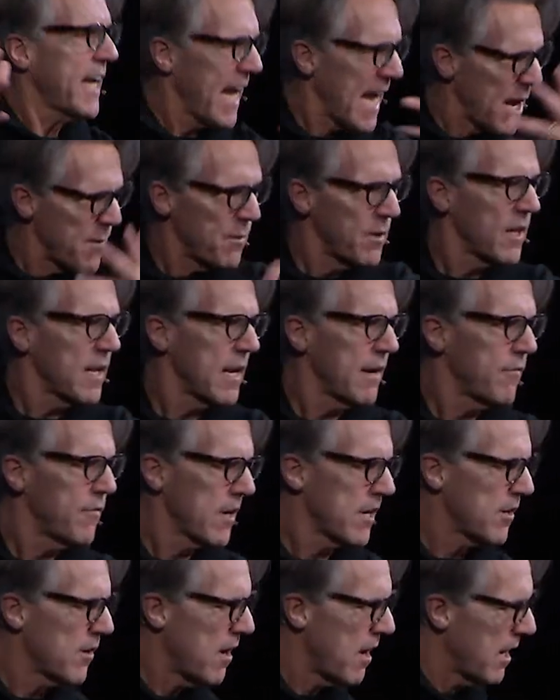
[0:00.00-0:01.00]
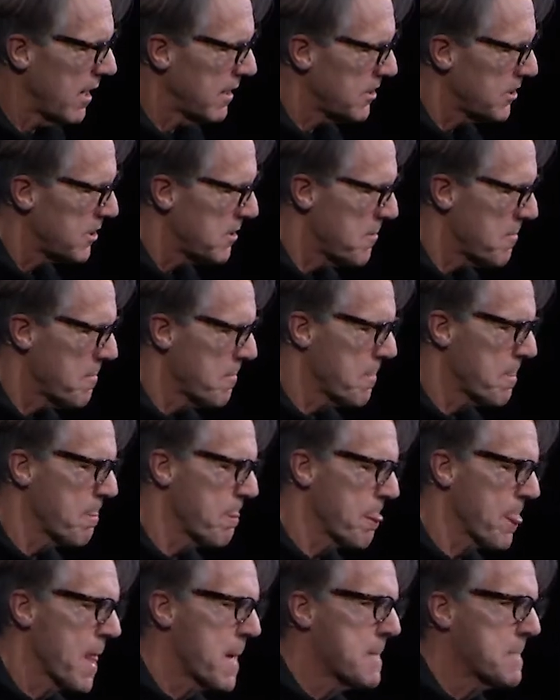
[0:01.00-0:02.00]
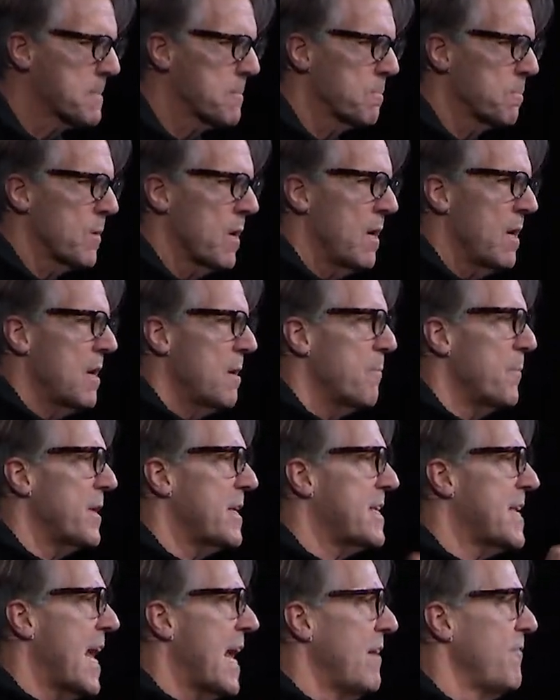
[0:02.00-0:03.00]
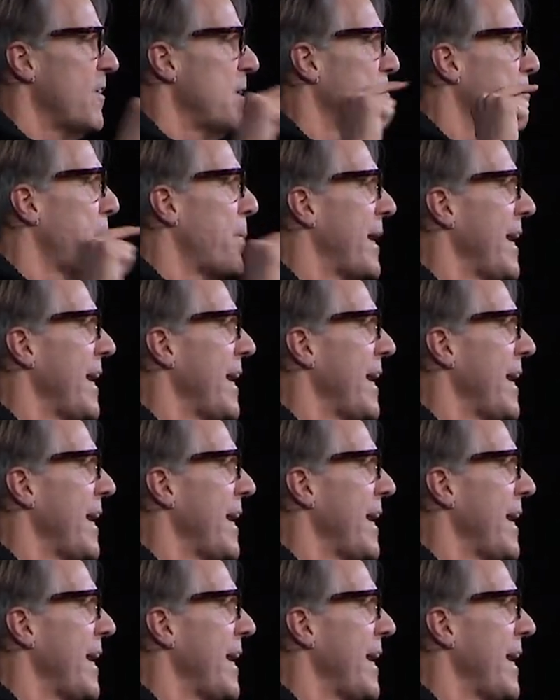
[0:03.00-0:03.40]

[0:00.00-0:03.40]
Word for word: camel in every garage. But David